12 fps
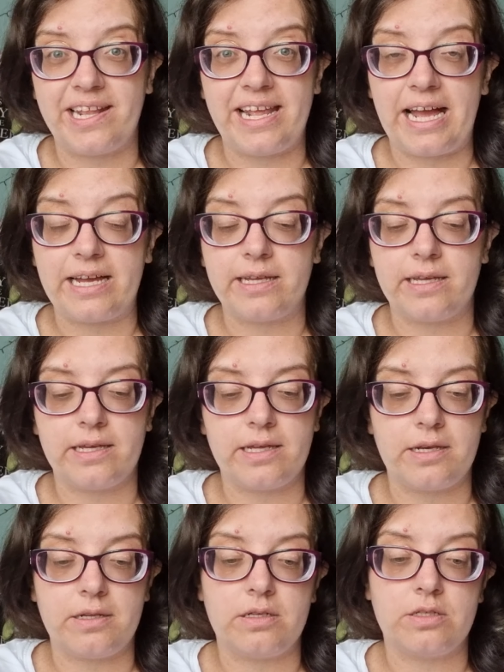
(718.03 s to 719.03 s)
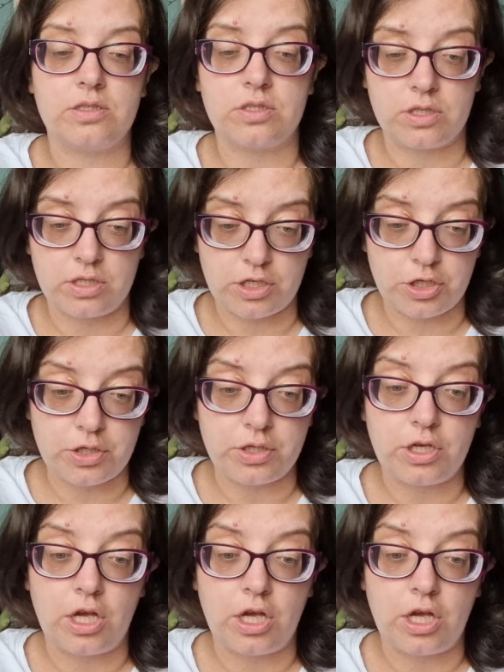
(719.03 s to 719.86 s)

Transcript: in the arcade. So